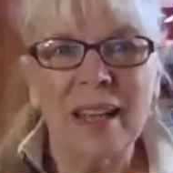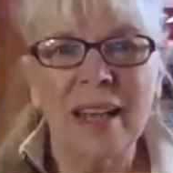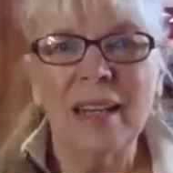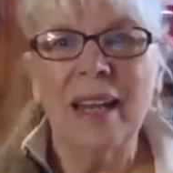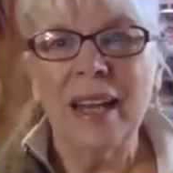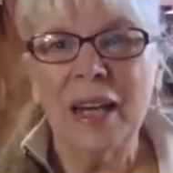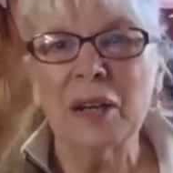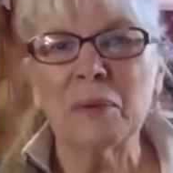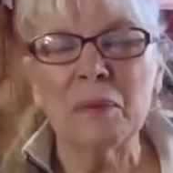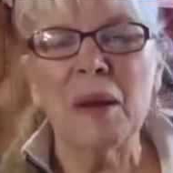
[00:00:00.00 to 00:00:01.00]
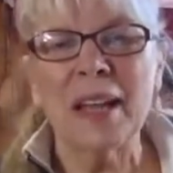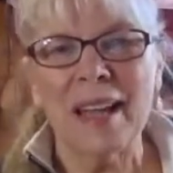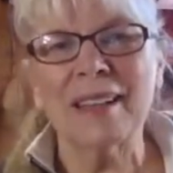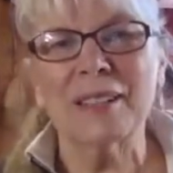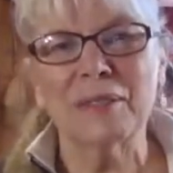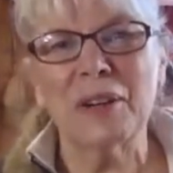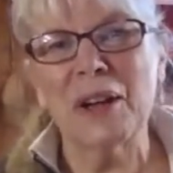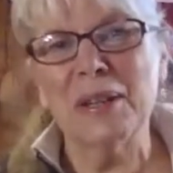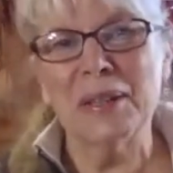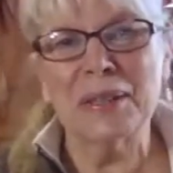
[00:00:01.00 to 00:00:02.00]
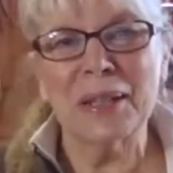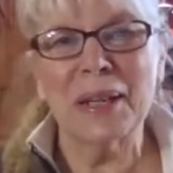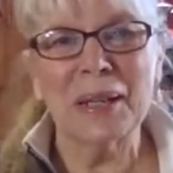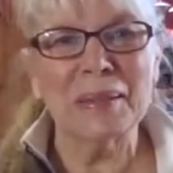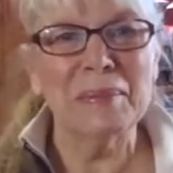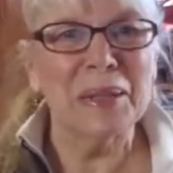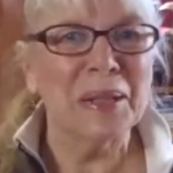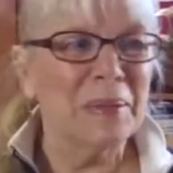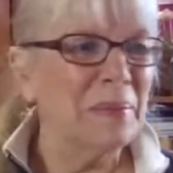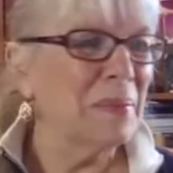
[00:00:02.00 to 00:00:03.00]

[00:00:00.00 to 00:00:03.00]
and here were my acts of kindness that I committed.